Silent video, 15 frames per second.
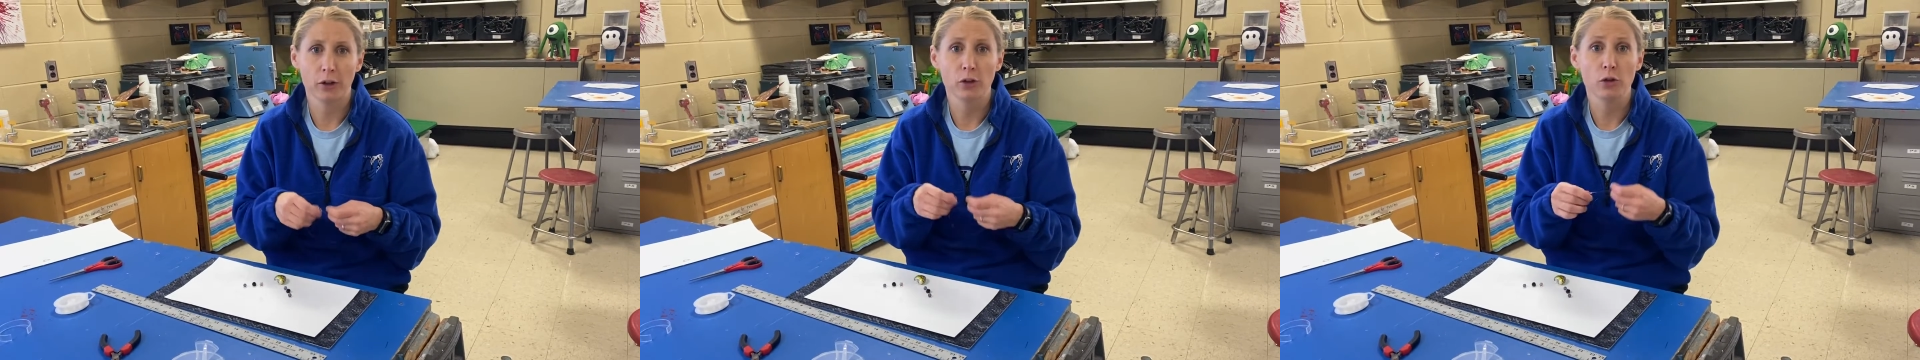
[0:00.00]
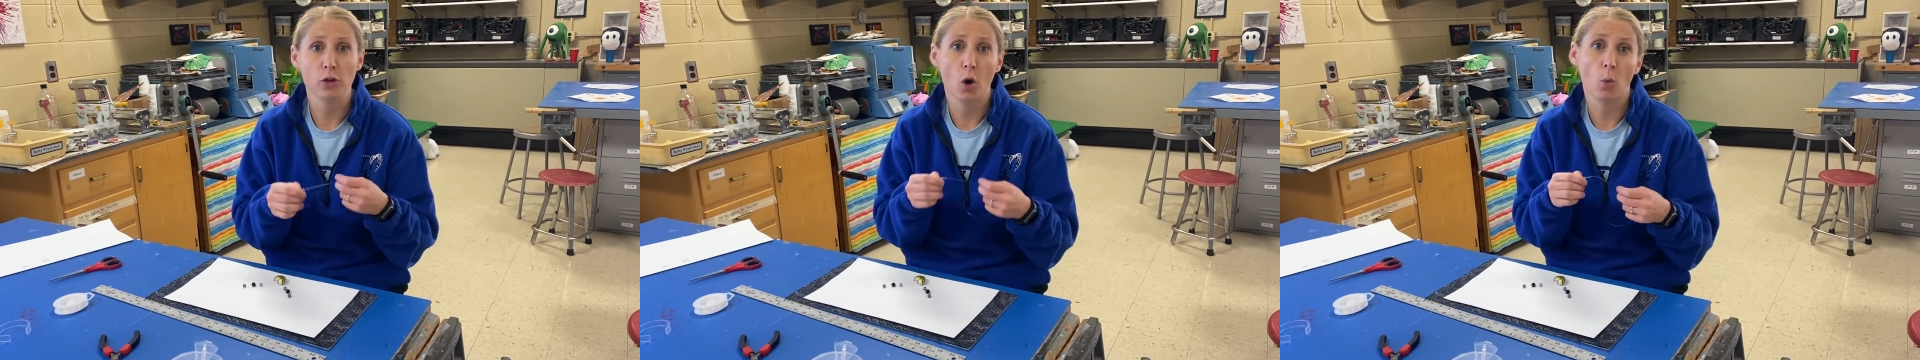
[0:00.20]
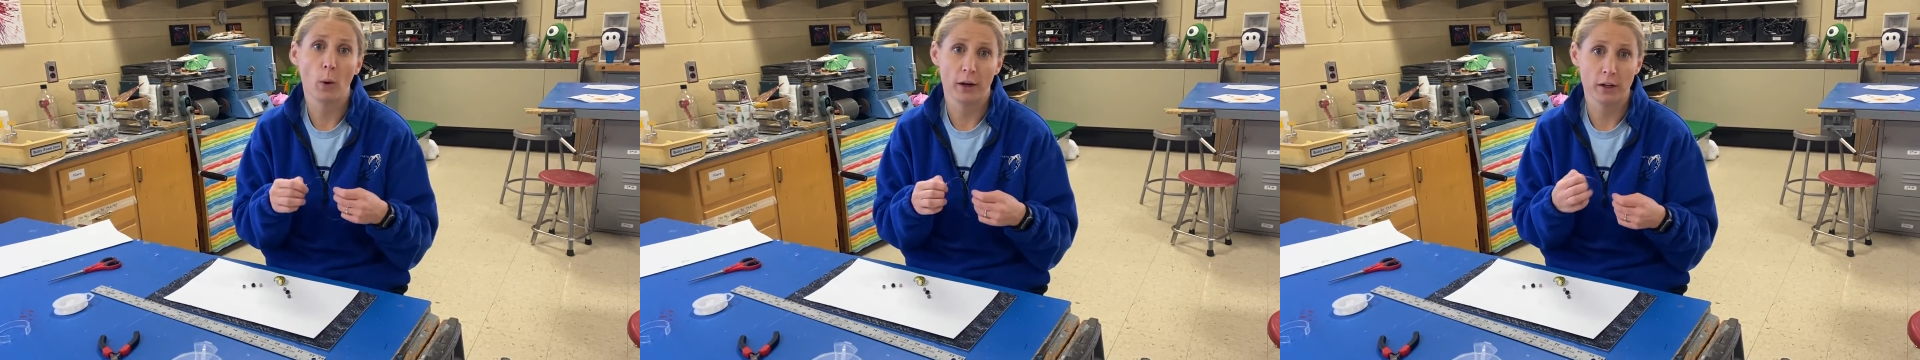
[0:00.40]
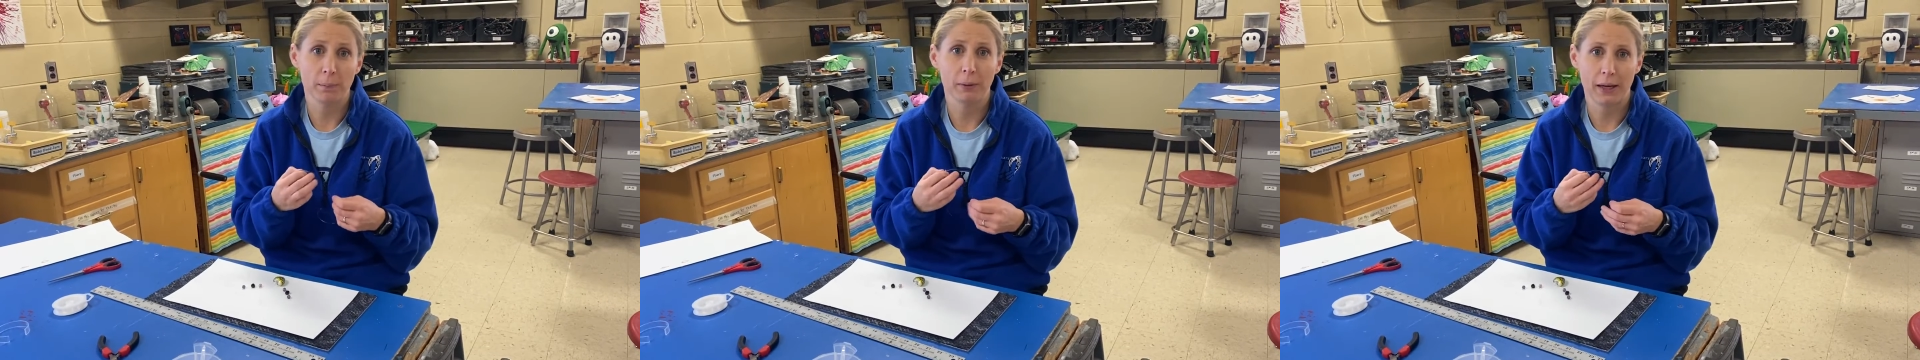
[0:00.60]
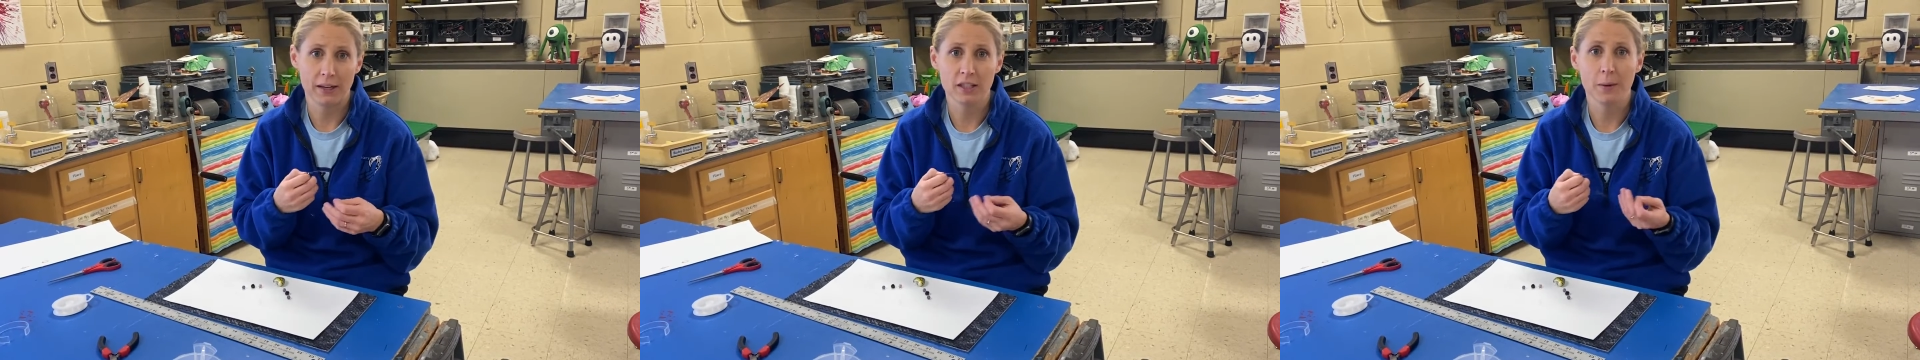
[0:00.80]
you know where to
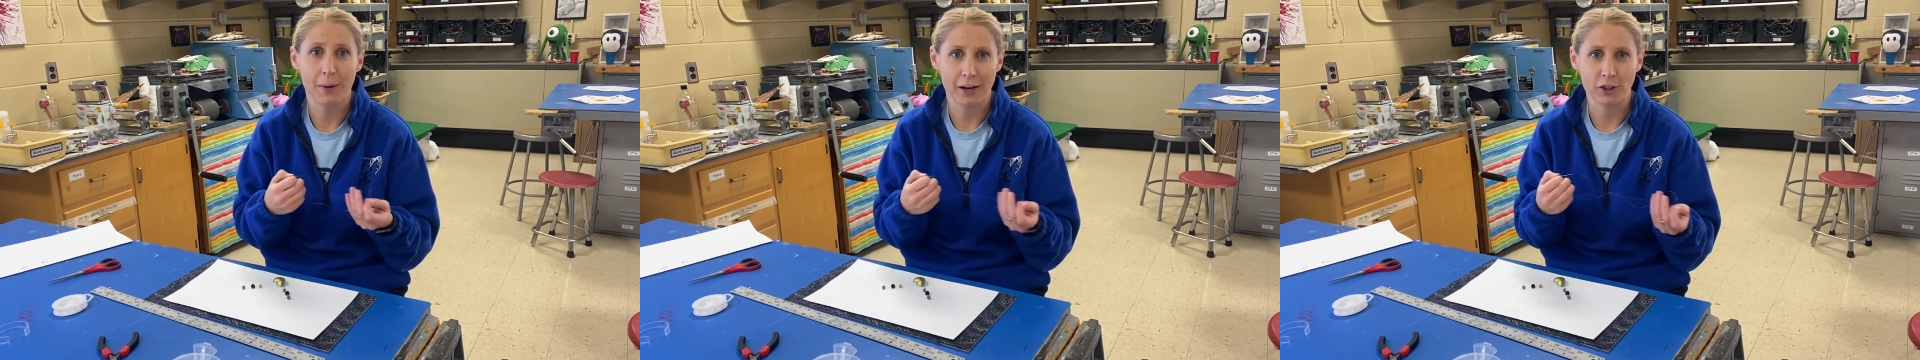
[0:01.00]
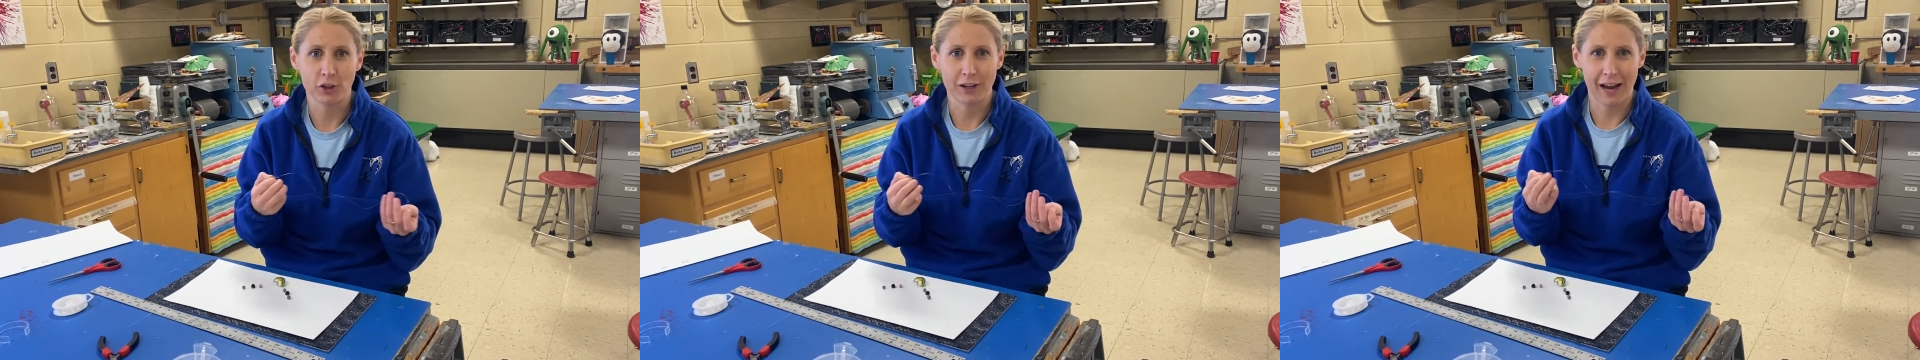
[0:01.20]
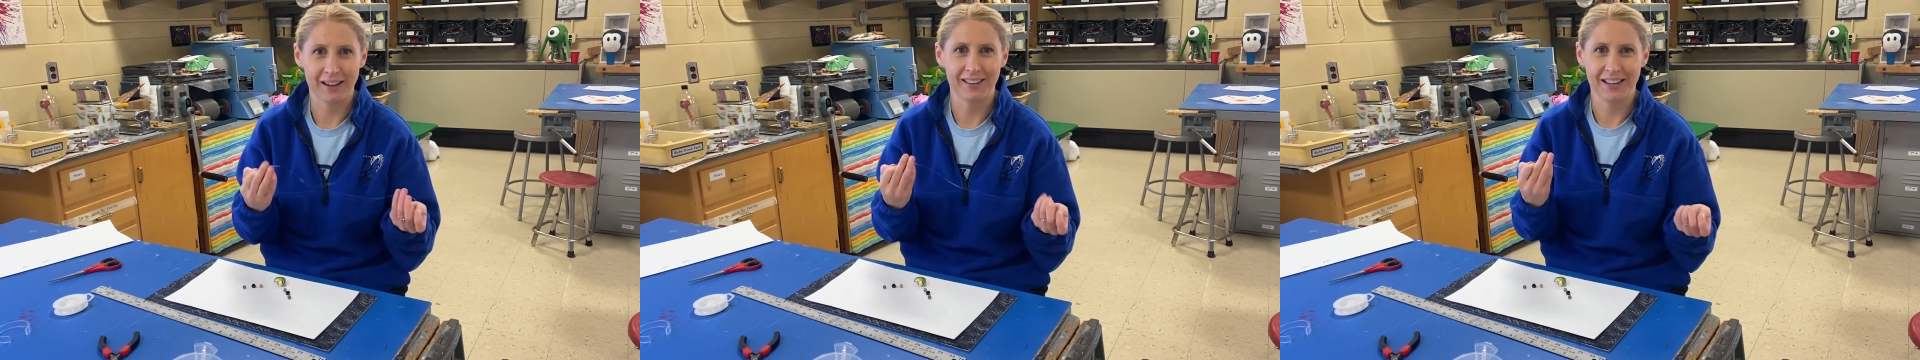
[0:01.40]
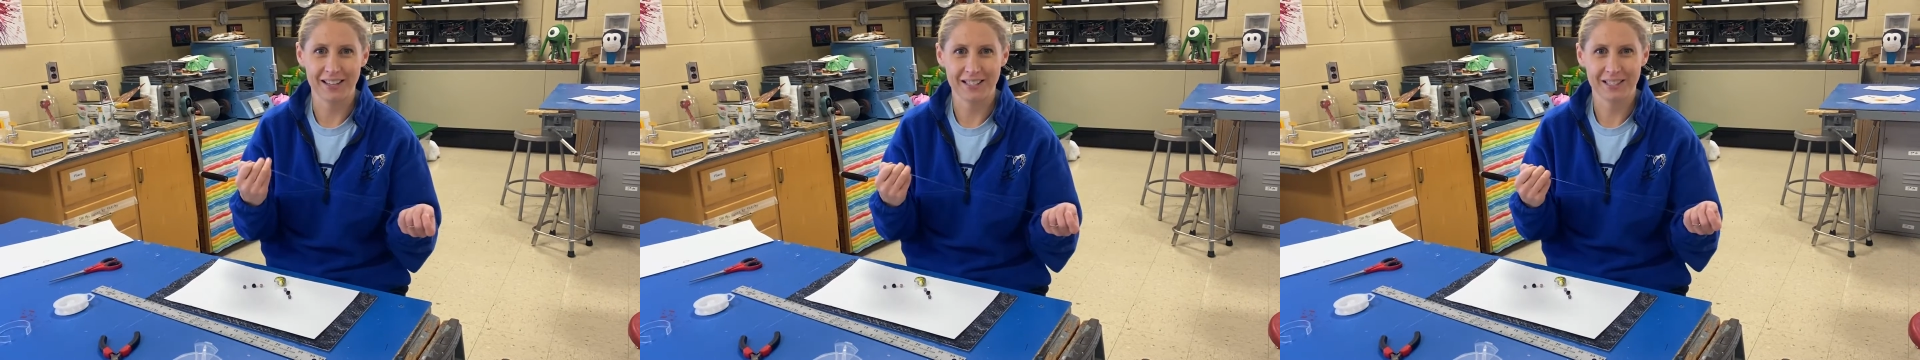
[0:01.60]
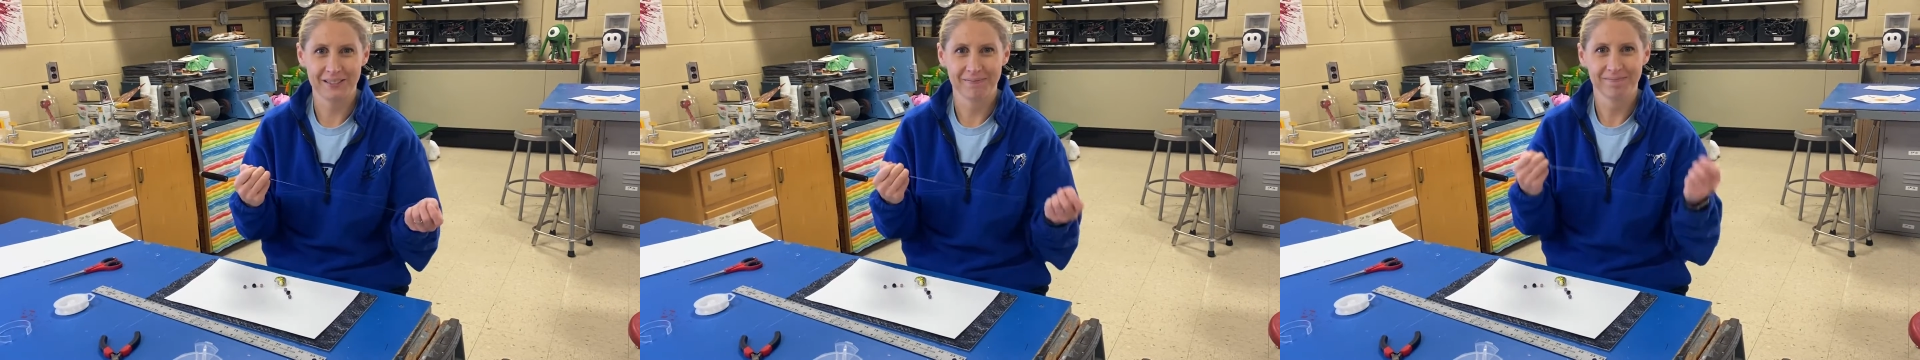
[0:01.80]
place them on your necklace.